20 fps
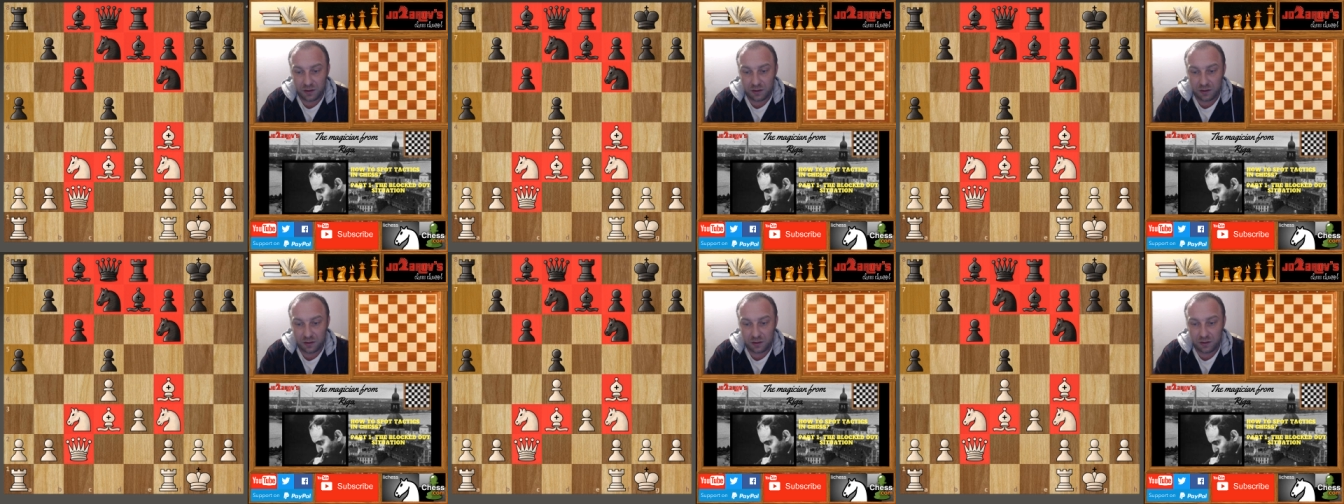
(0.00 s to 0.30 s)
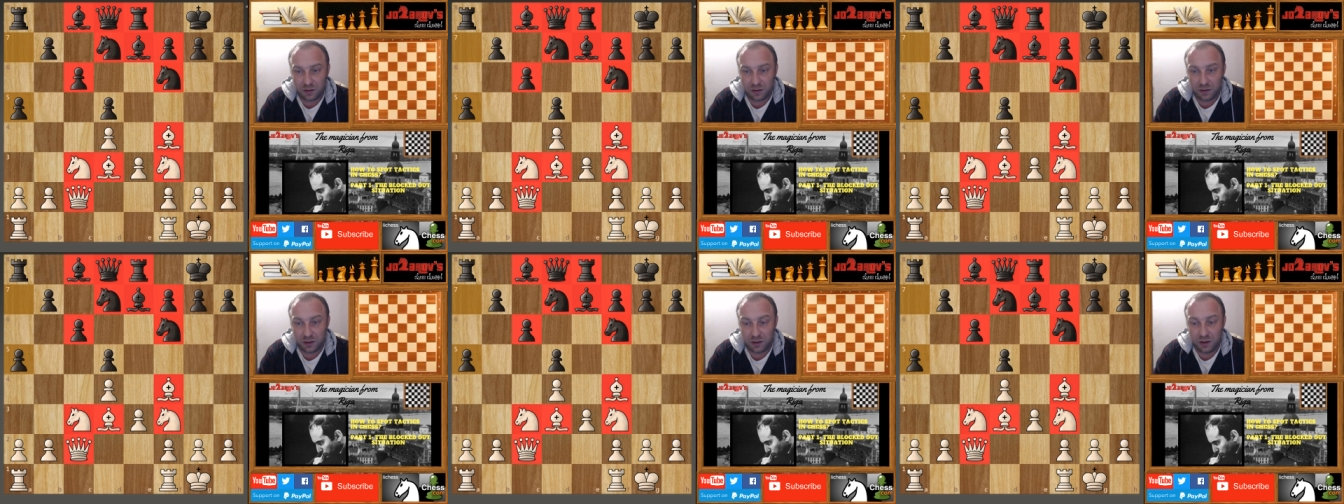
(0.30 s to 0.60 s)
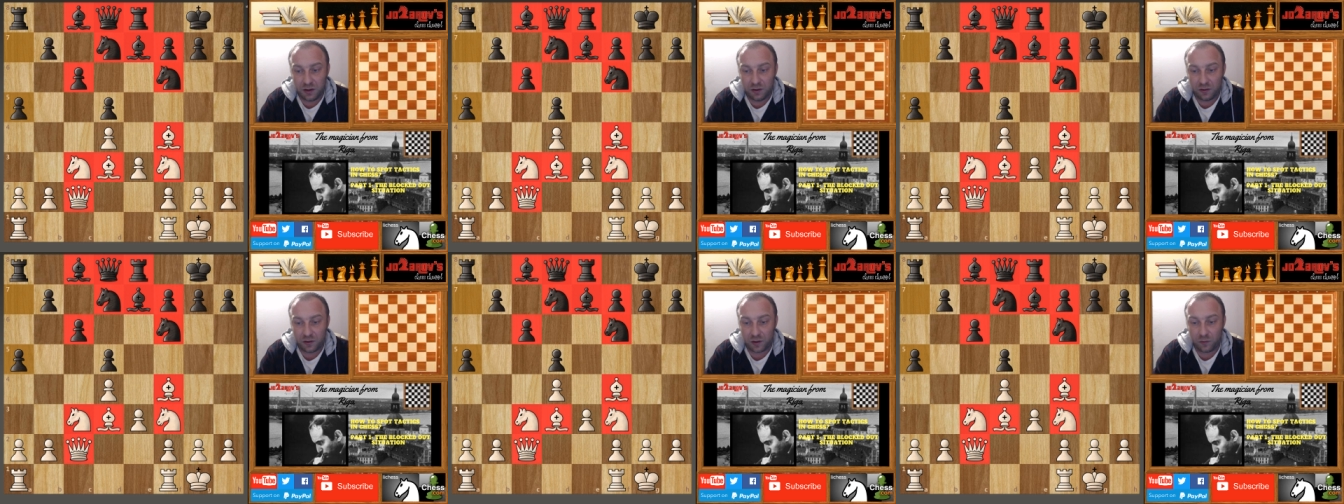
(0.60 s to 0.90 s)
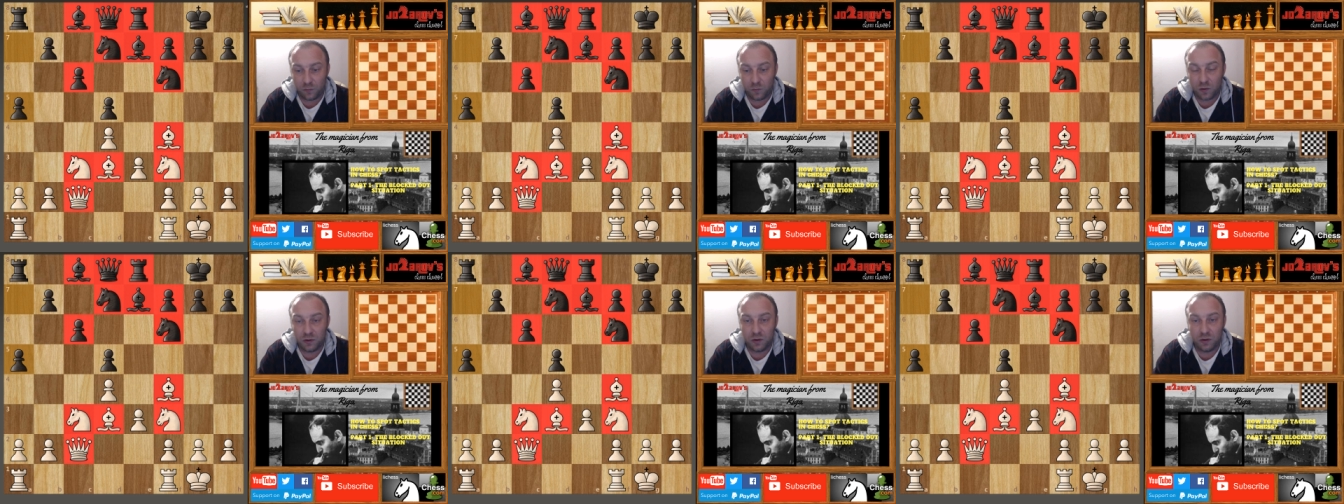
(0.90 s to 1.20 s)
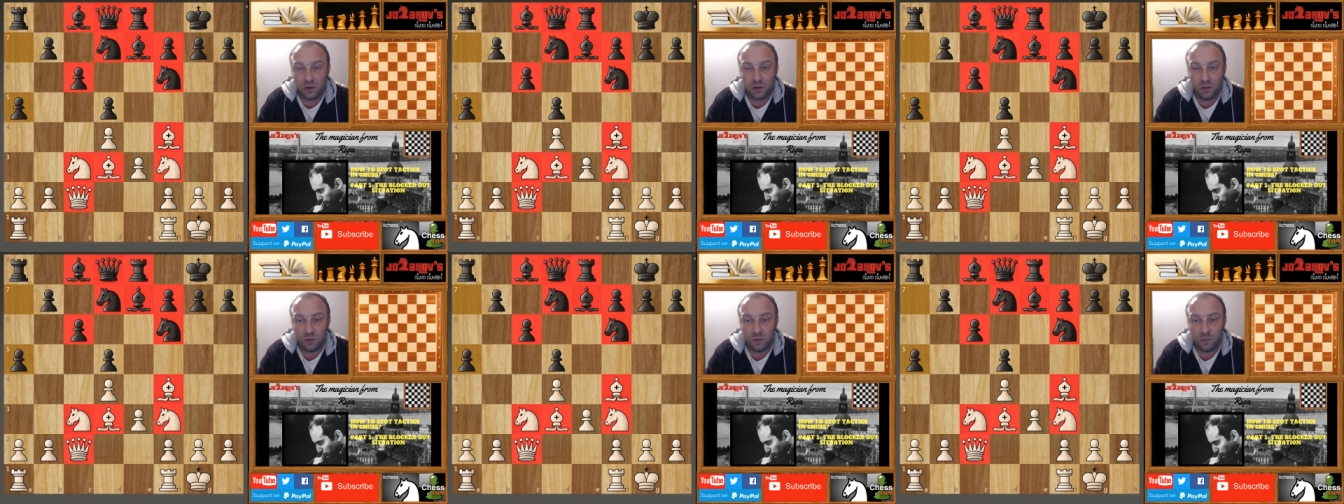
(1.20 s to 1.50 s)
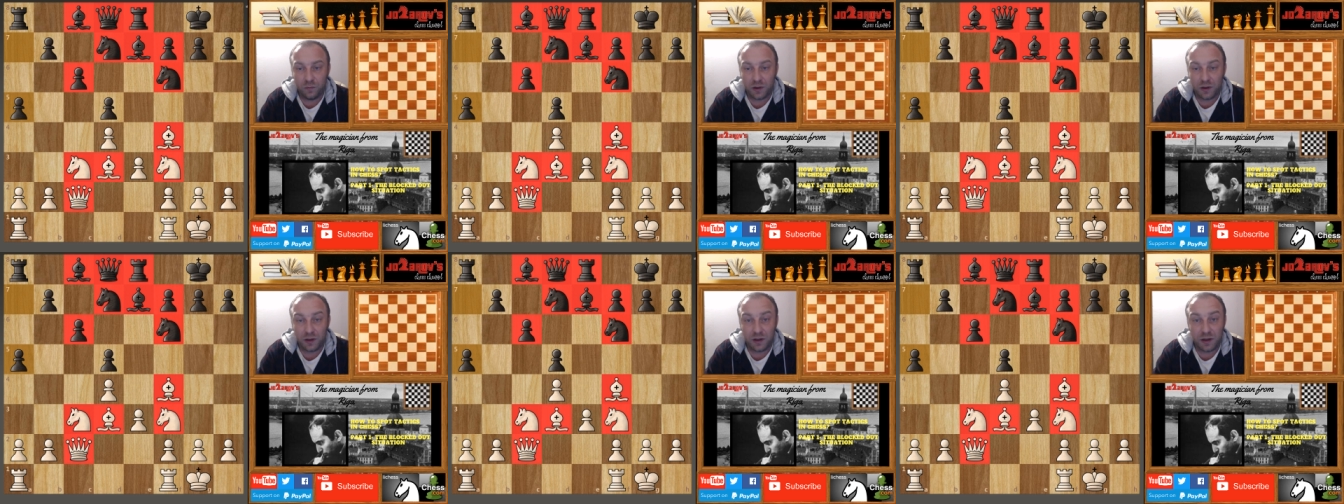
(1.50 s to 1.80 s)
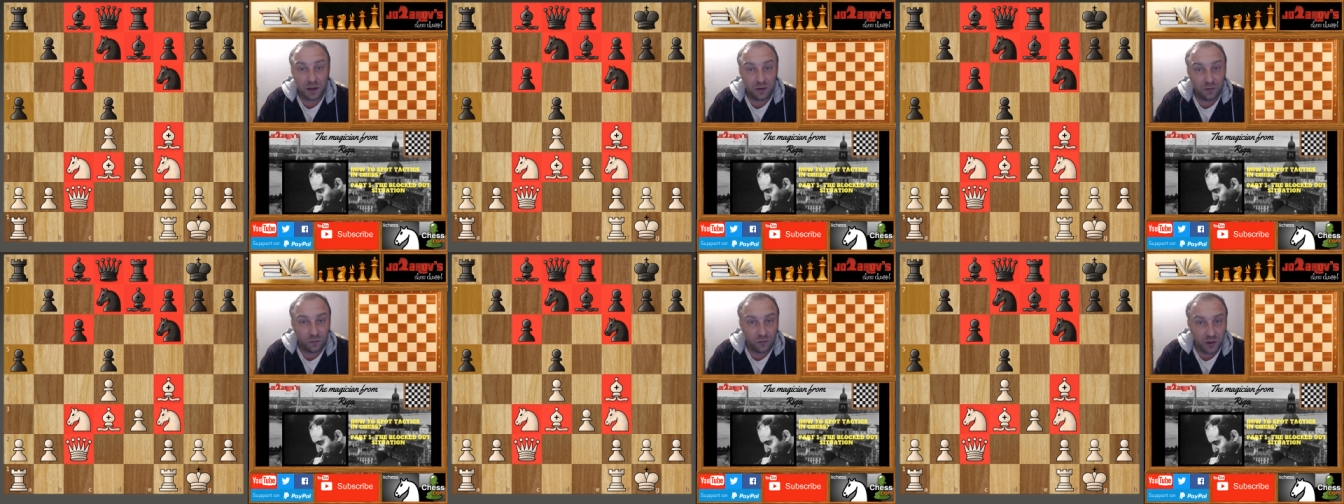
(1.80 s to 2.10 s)
uh, here I wanted to
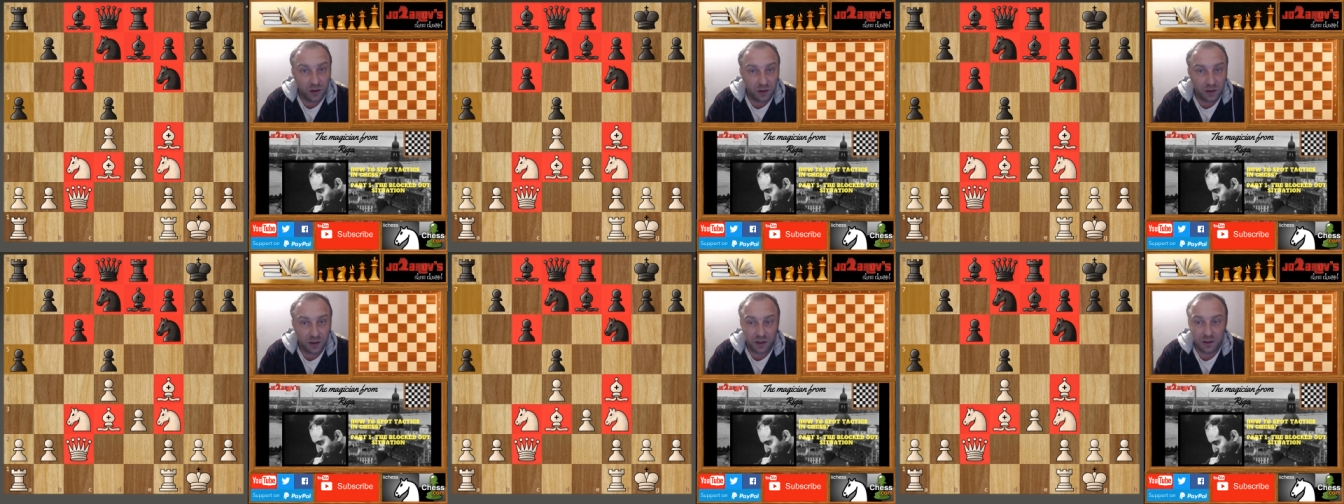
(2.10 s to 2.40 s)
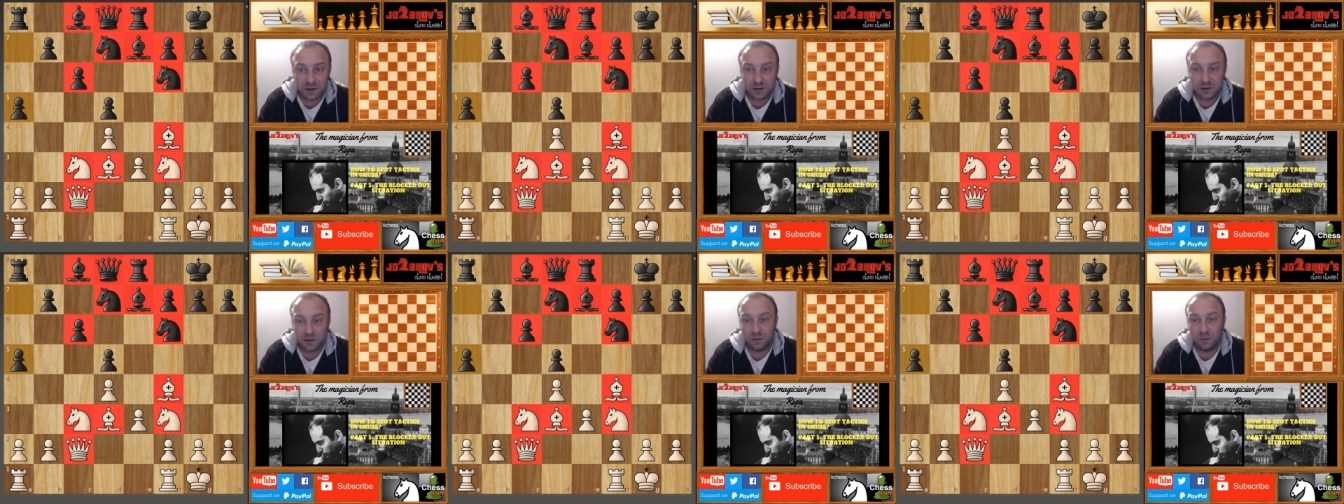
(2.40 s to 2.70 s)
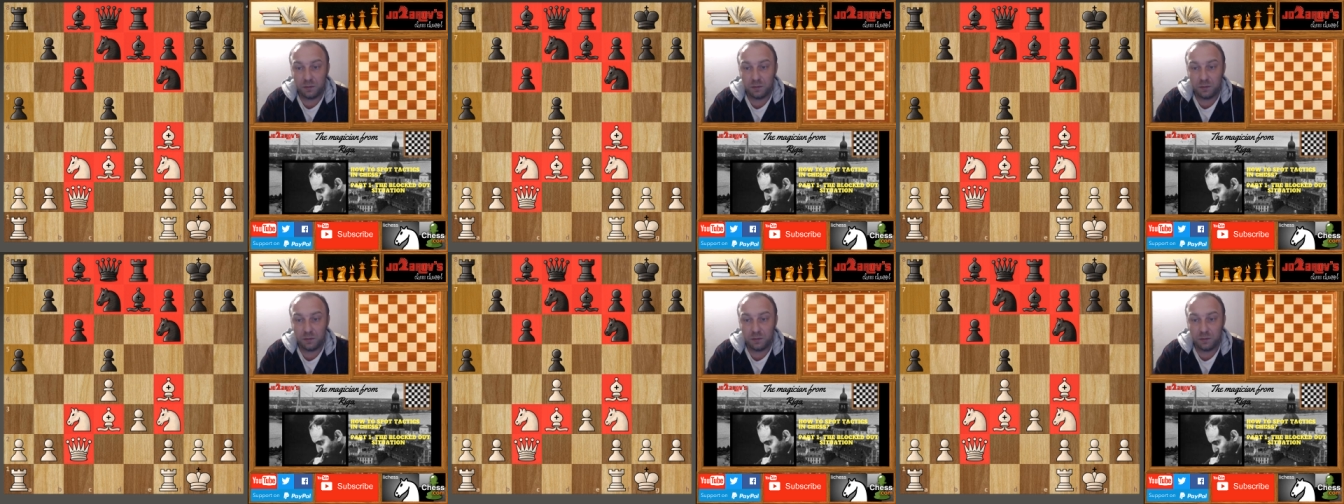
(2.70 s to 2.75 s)
again realize